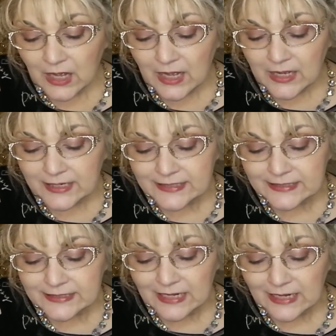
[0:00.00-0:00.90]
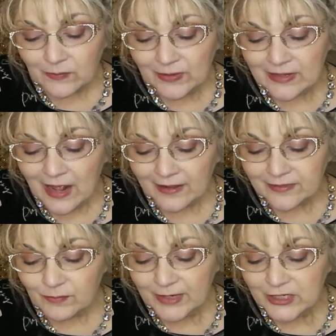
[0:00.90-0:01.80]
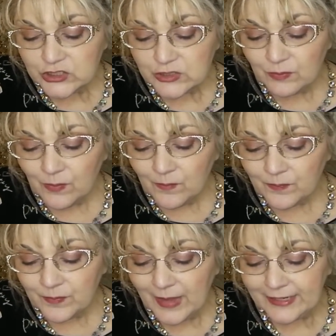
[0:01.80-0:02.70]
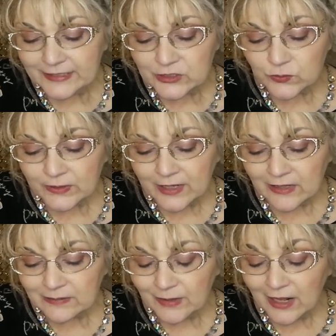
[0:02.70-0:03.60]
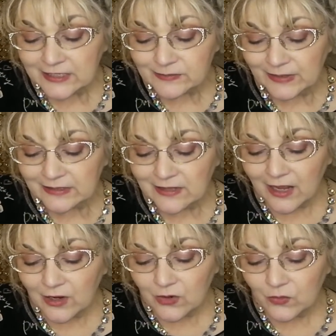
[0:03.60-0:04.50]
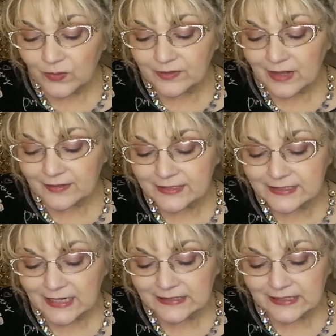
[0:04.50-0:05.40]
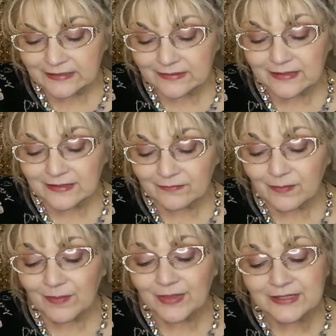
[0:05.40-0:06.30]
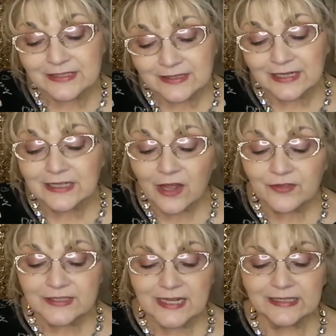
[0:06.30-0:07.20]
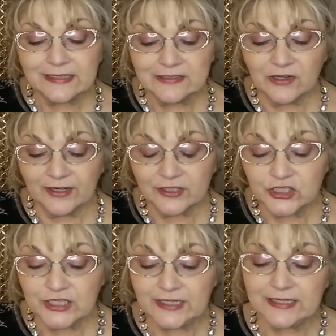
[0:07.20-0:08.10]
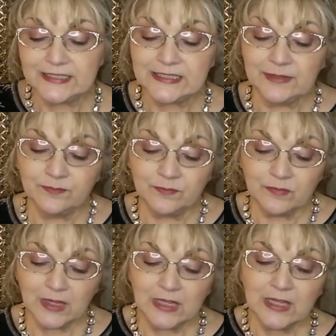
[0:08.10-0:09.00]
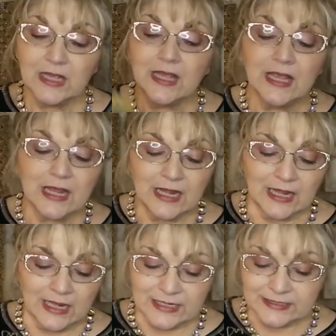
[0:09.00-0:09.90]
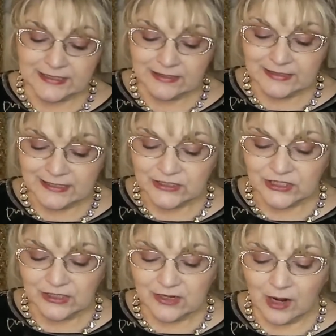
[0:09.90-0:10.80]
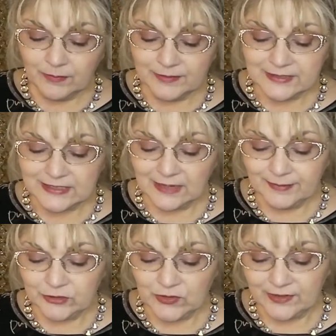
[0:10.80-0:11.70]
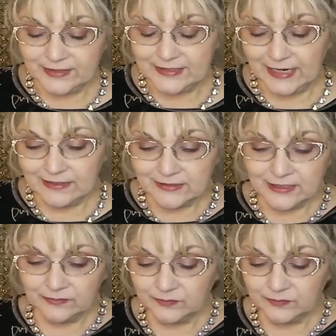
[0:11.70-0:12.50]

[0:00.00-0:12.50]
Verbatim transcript: Uh, it's We like the beach and it's really only because we glow when uh, the sun the, the glow the sun leaves on our cheeks. So let's open this up and try this out.